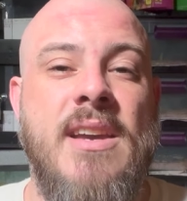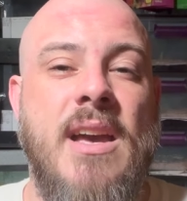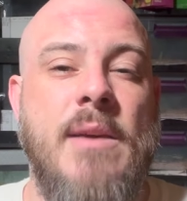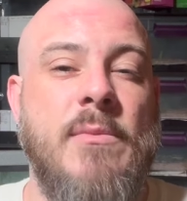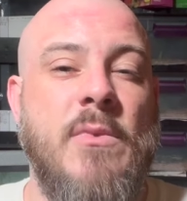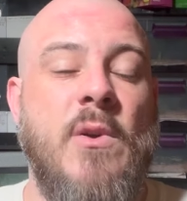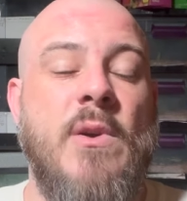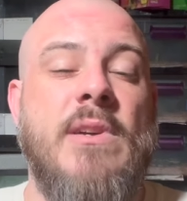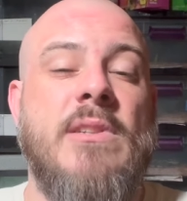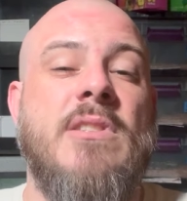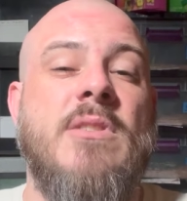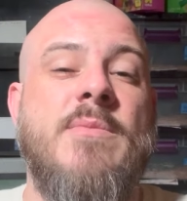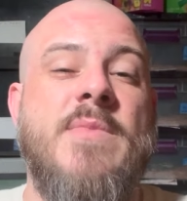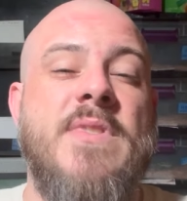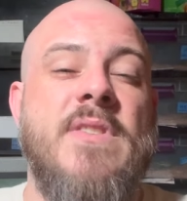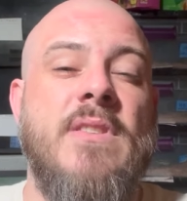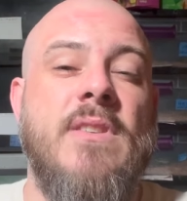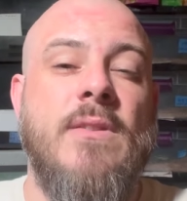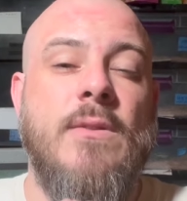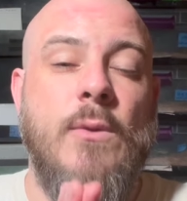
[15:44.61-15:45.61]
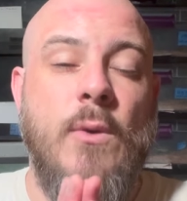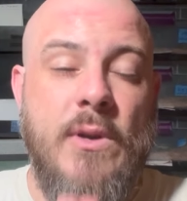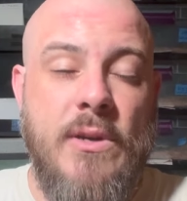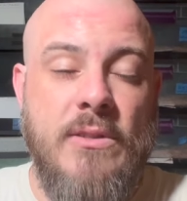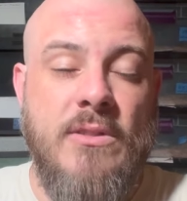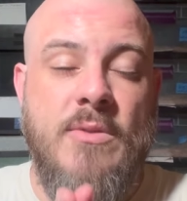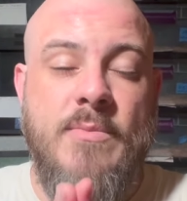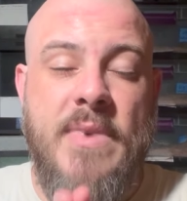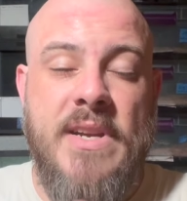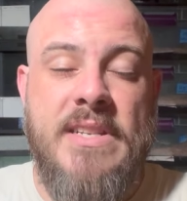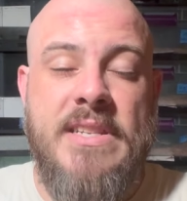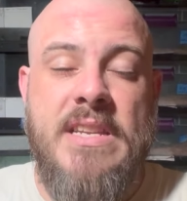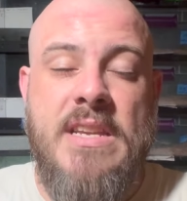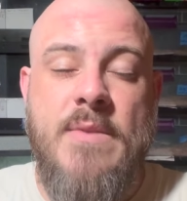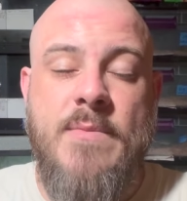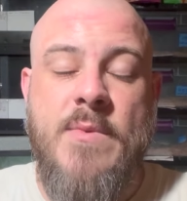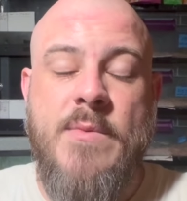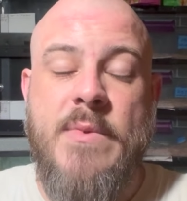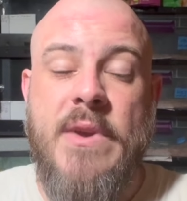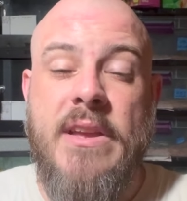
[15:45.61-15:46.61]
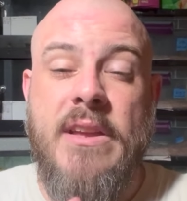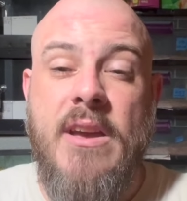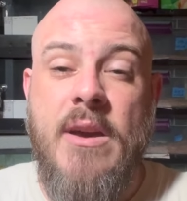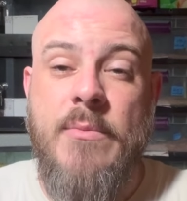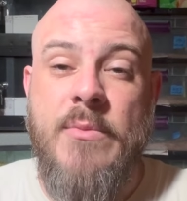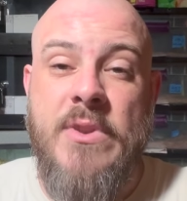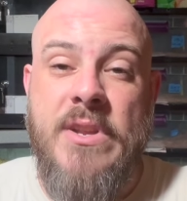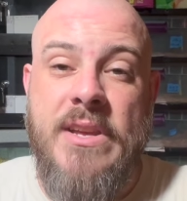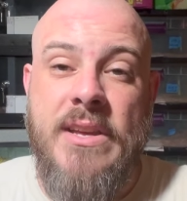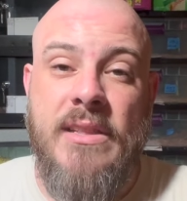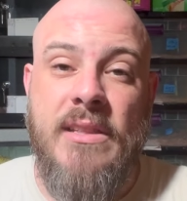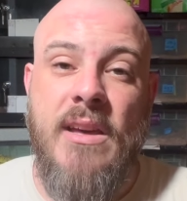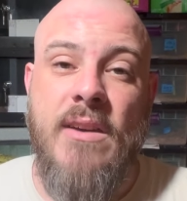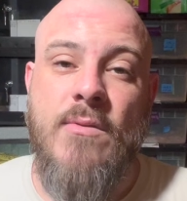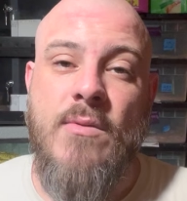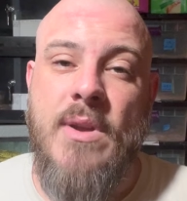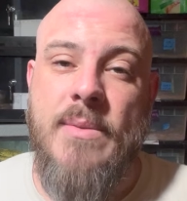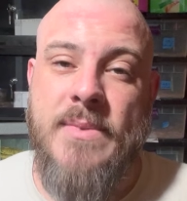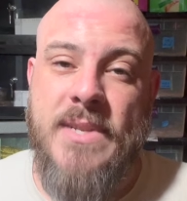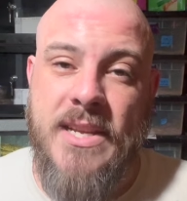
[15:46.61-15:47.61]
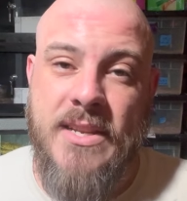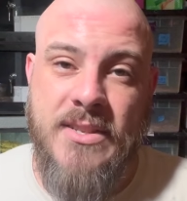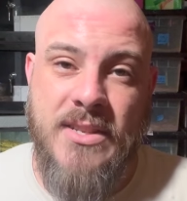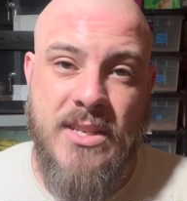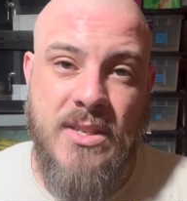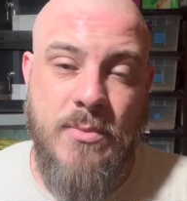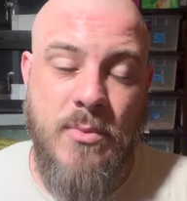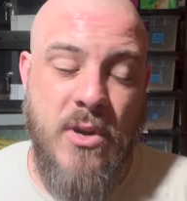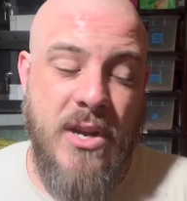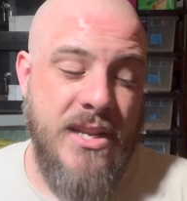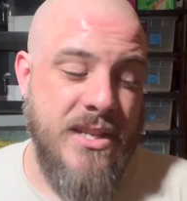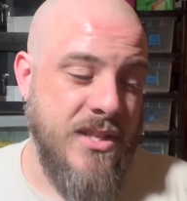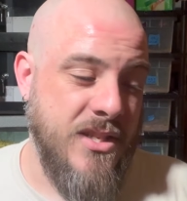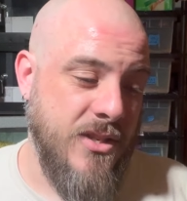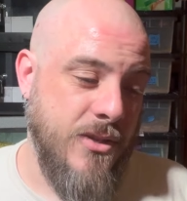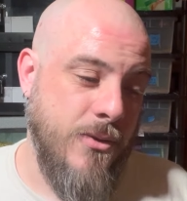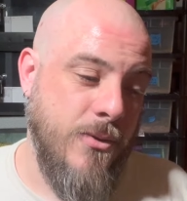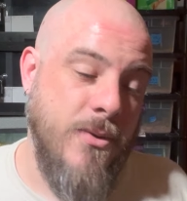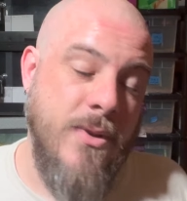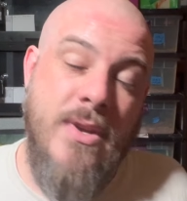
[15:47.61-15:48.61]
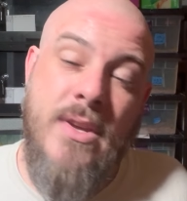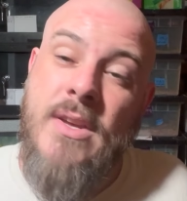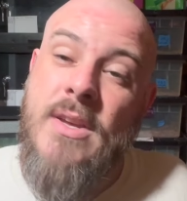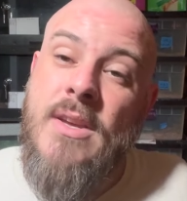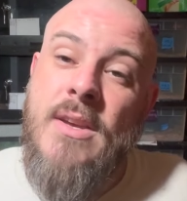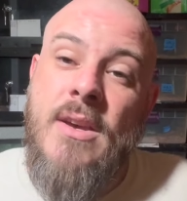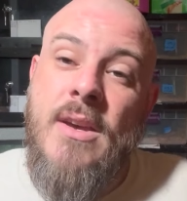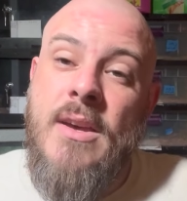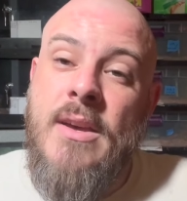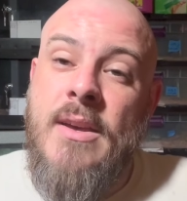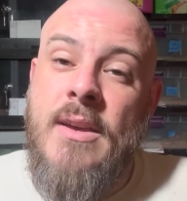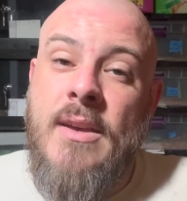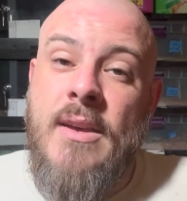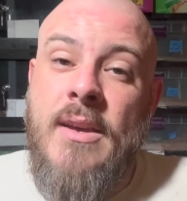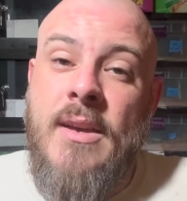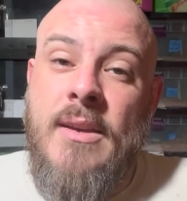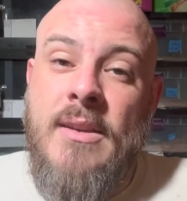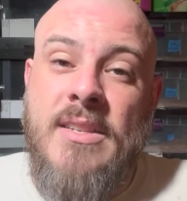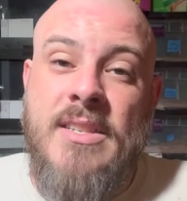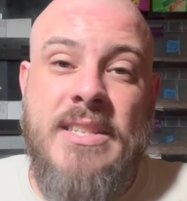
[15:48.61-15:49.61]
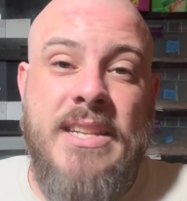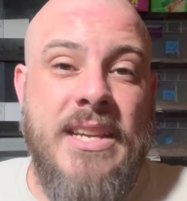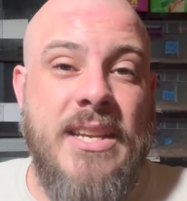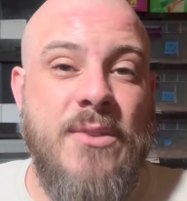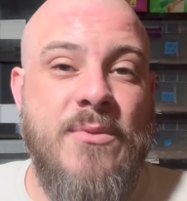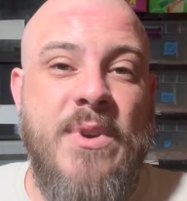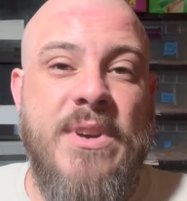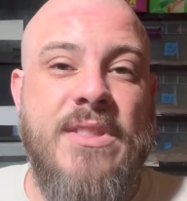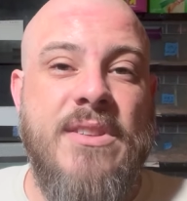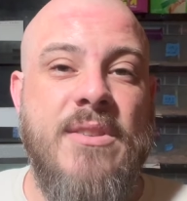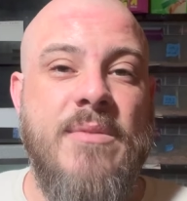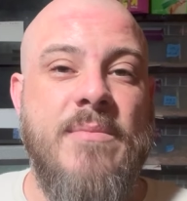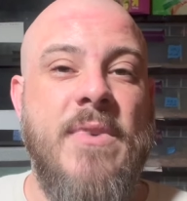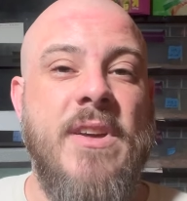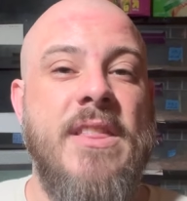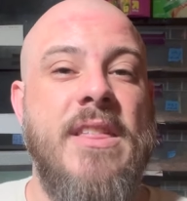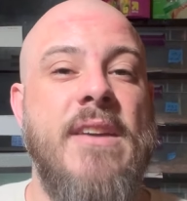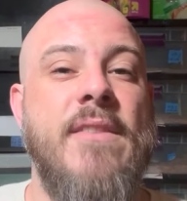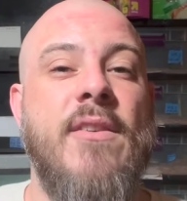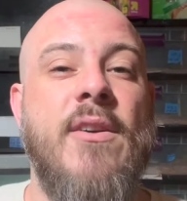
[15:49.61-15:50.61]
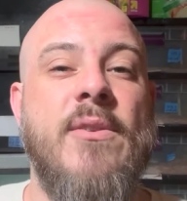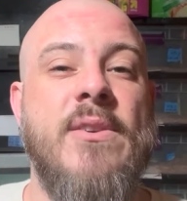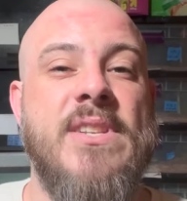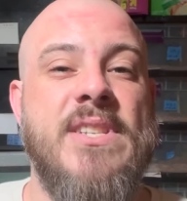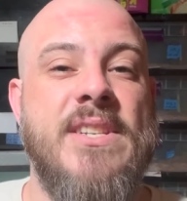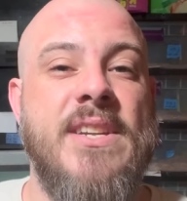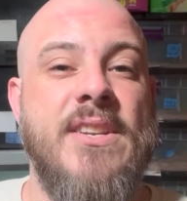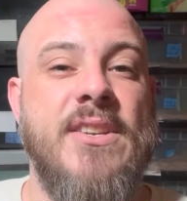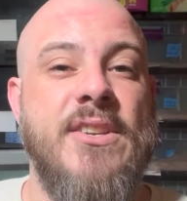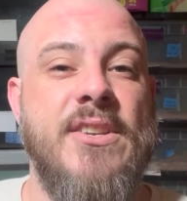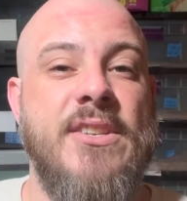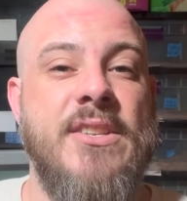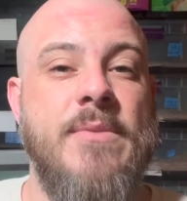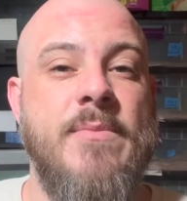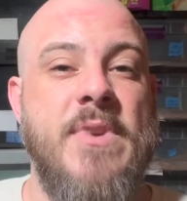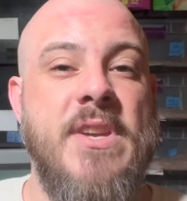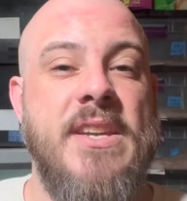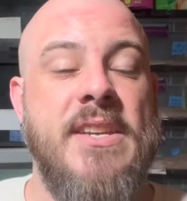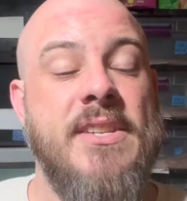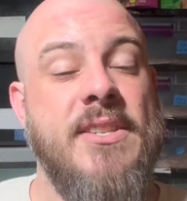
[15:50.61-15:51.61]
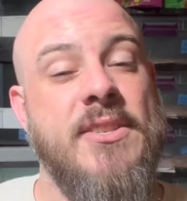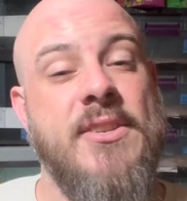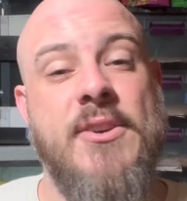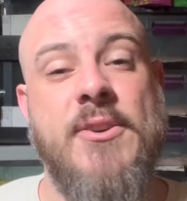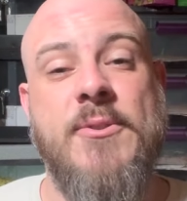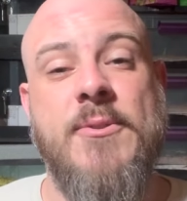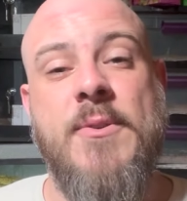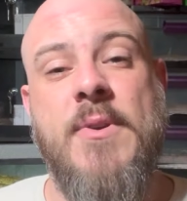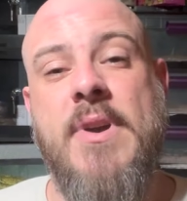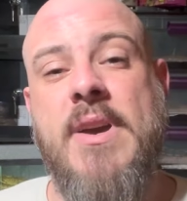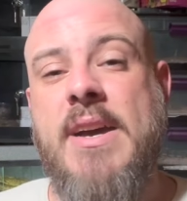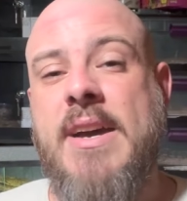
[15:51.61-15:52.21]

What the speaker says: I'm loyal to my team and my company. I love Reptiles Express, so sticking with them. They've always done good to me, so